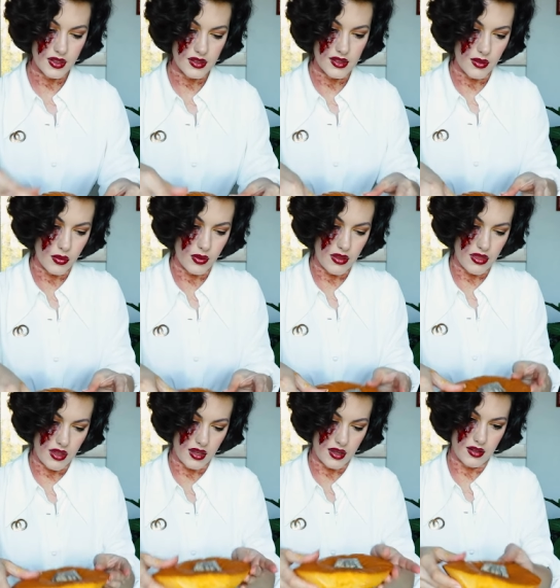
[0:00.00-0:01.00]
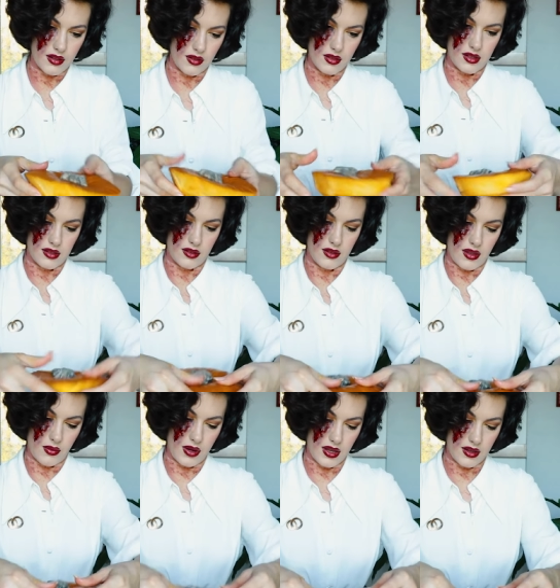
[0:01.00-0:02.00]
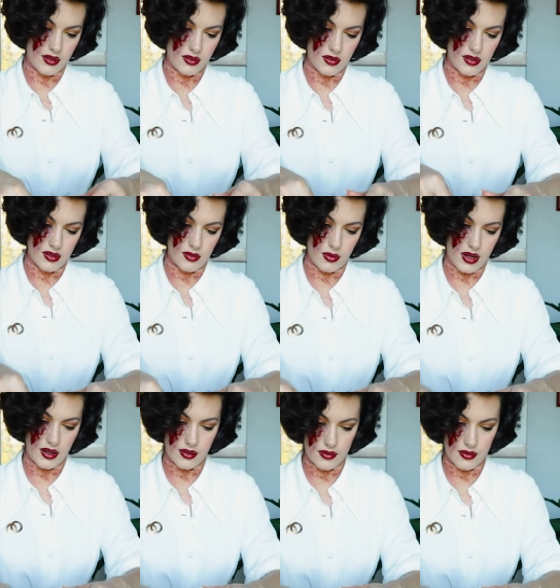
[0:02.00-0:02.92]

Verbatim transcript: See what we think. No, it doesn't go that way, it goes this way.